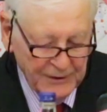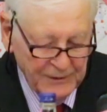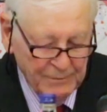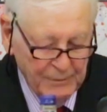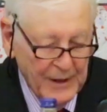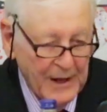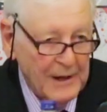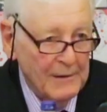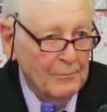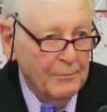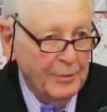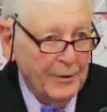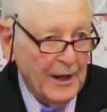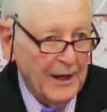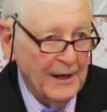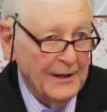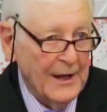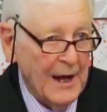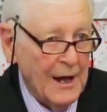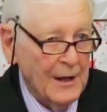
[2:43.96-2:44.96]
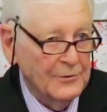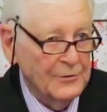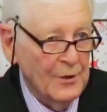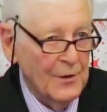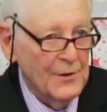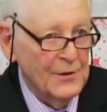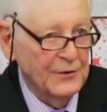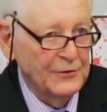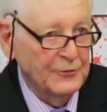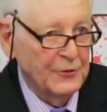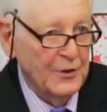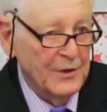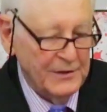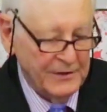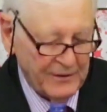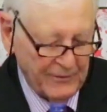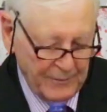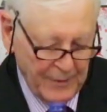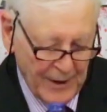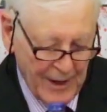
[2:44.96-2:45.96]
is being played out on the
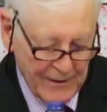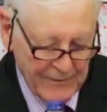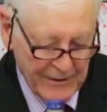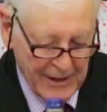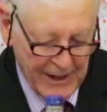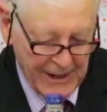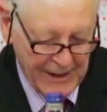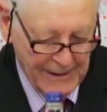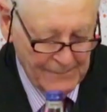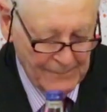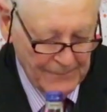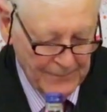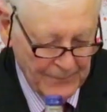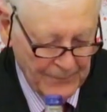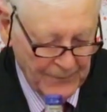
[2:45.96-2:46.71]
streets of Bahrain.